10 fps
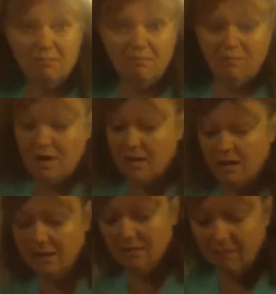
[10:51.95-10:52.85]
Friday.
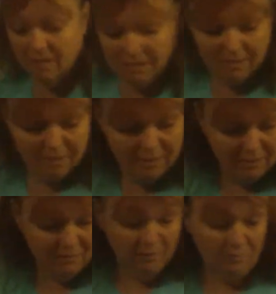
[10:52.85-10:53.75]
Well, we're vlogging
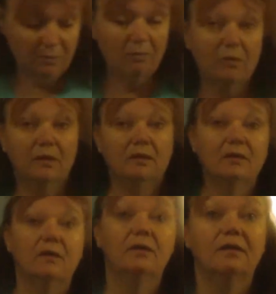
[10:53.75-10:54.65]
Friday. Because the
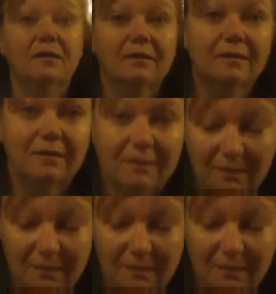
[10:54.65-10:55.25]
weigh-in Friday.